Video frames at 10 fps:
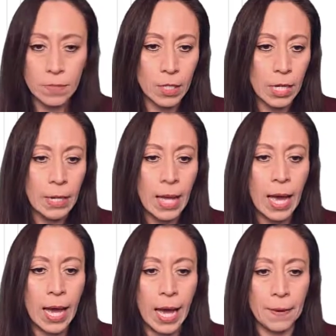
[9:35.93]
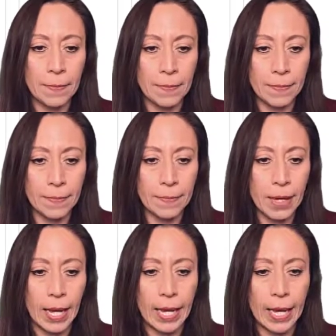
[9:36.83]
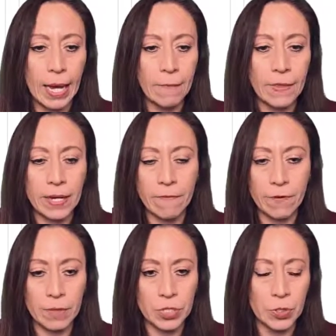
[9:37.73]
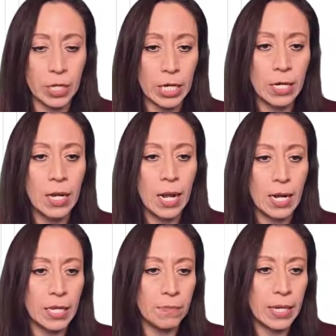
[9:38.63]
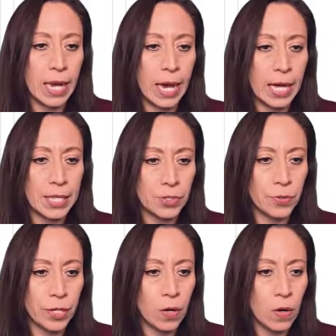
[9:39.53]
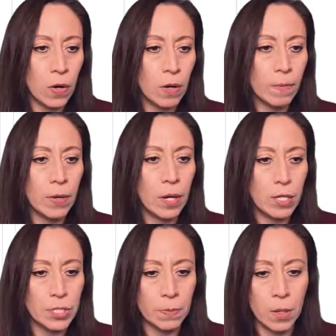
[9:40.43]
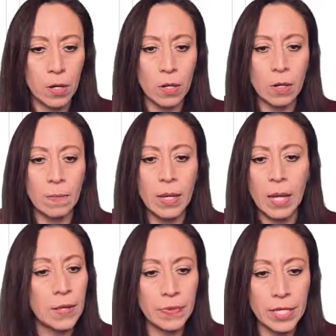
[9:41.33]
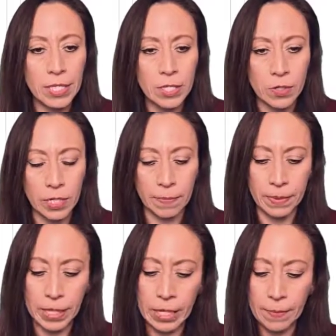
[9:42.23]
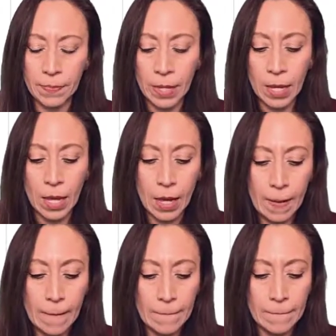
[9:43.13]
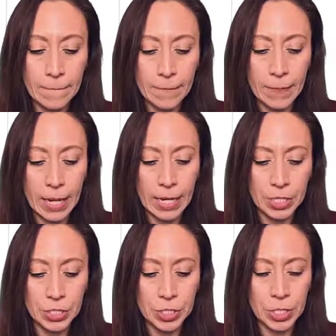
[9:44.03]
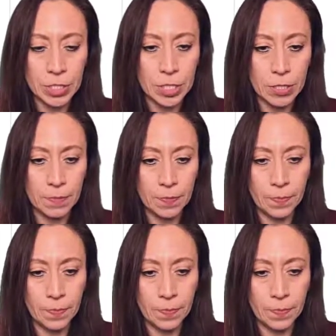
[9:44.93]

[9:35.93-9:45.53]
Okay, I have that information here. Let me add another column, custom column, and this is gonna be my sheets.